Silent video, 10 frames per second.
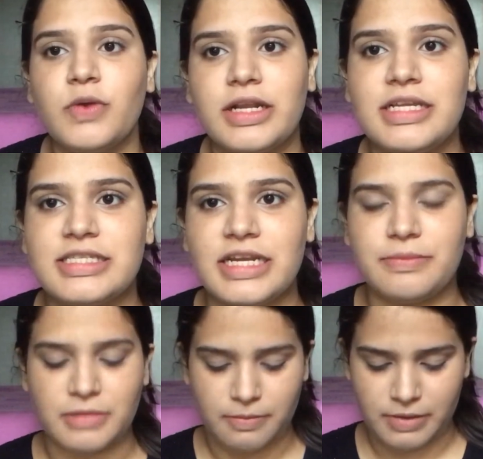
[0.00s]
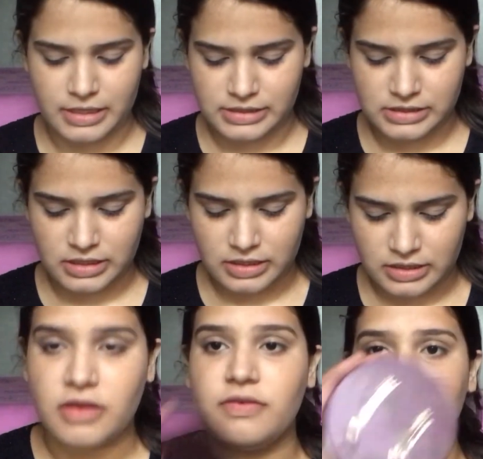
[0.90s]
I'll quickly set my base
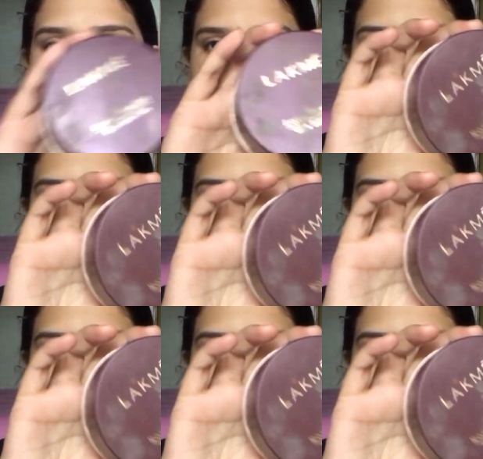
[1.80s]
with